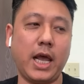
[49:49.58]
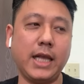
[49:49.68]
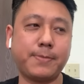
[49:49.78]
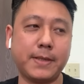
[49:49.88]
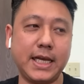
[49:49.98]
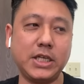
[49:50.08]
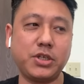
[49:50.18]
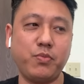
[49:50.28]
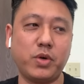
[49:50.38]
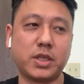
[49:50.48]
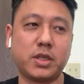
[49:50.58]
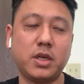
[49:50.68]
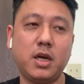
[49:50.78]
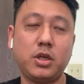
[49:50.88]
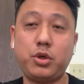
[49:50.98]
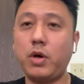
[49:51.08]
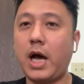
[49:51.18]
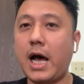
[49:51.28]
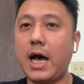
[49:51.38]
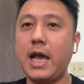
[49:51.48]
expectation was too
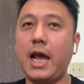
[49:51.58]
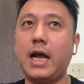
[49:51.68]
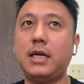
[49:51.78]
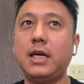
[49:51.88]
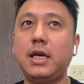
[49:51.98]
high and